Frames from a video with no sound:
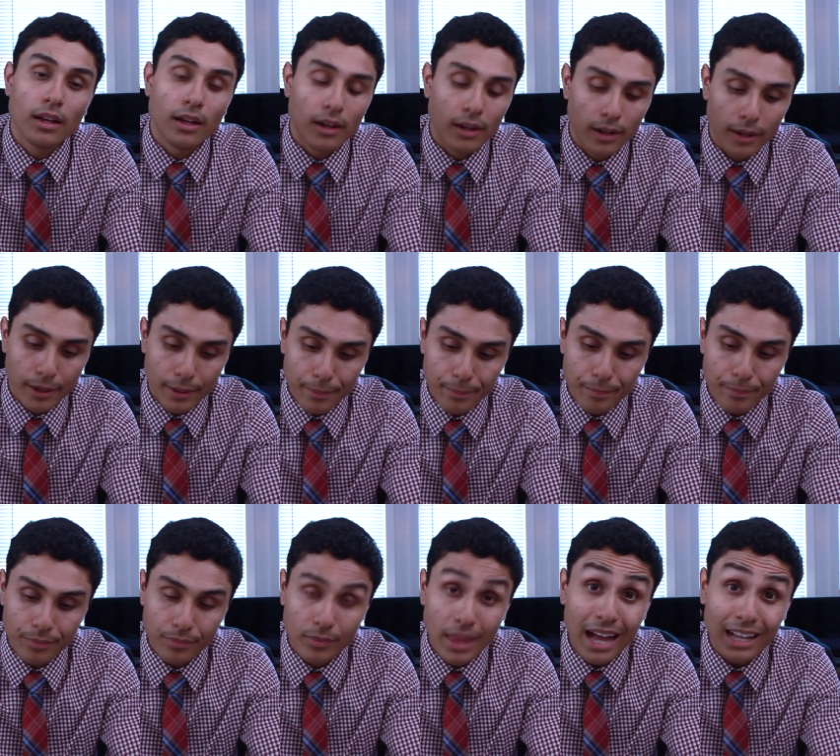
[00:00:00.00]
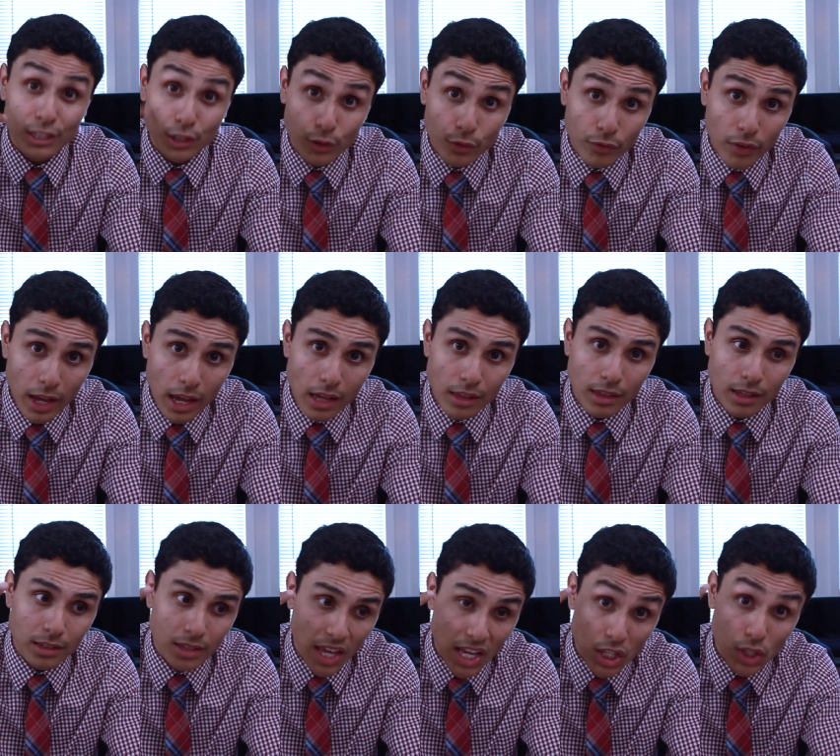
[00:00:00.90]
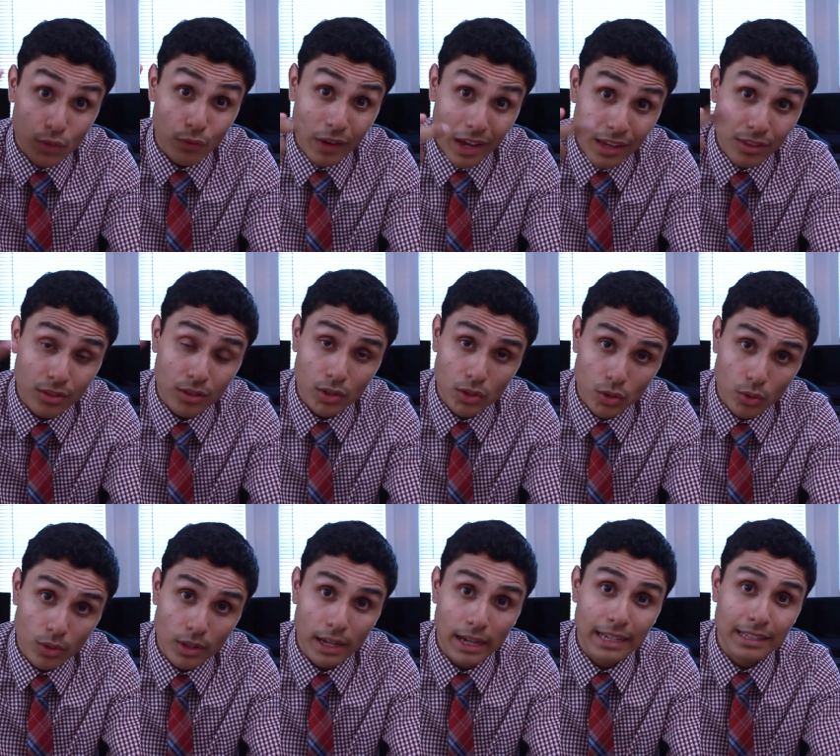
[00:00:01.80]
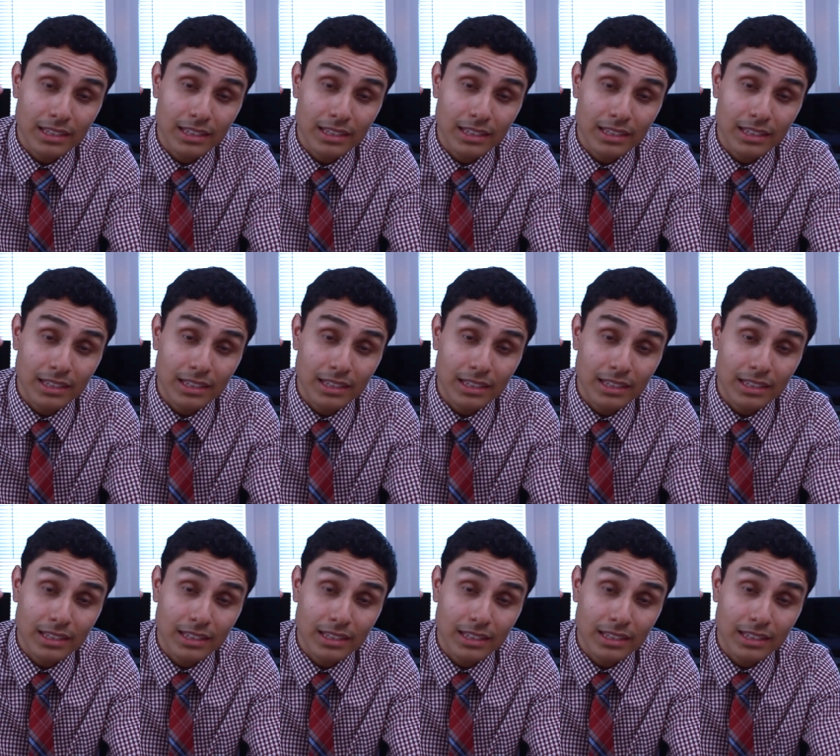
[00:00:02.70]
Um, that's faith. It takes faith to do that.